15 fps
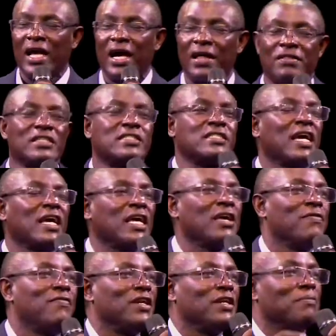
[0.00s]
And this is the
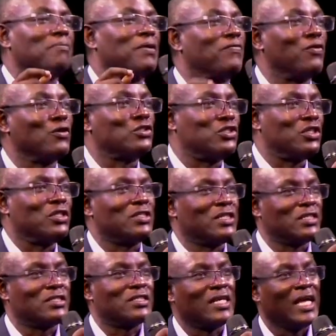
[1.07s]
evening before
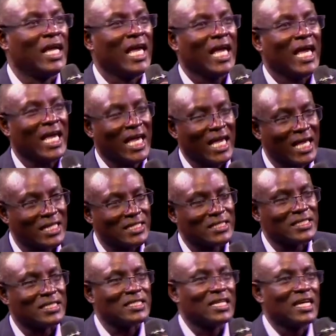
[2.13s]
Jesus
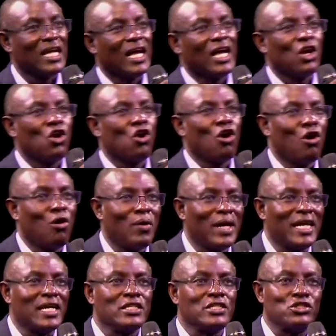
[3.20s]
is
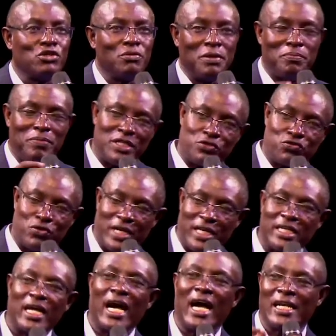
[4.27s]
going to be
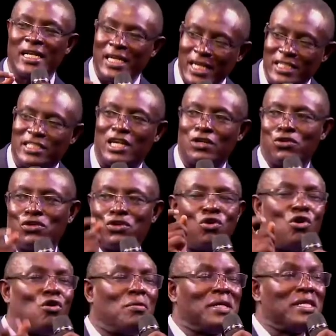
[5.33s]
betrayed and later on
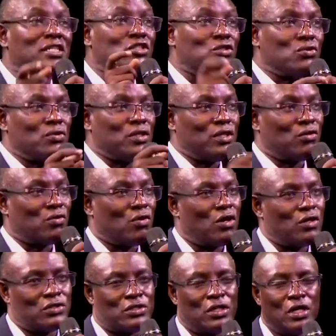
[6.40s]
going to the
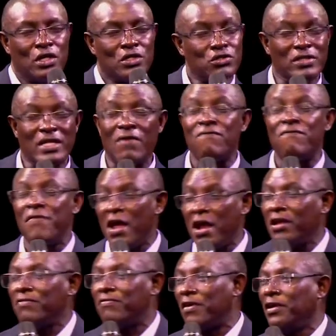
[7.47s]
cross. So they're
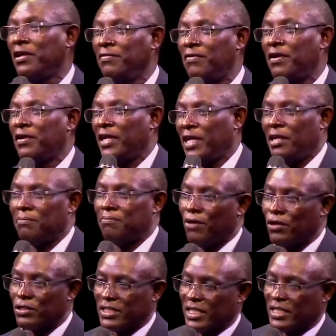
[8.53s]
very, very, very
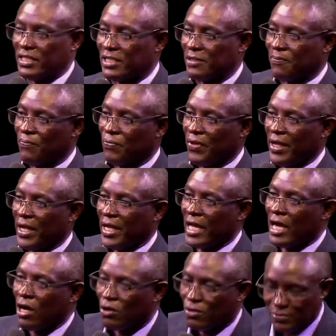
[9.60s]
important.
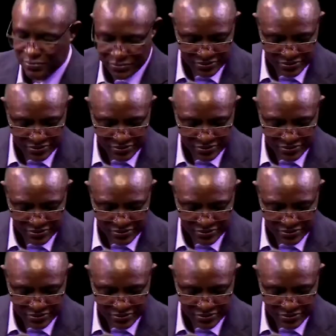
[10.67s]
Now,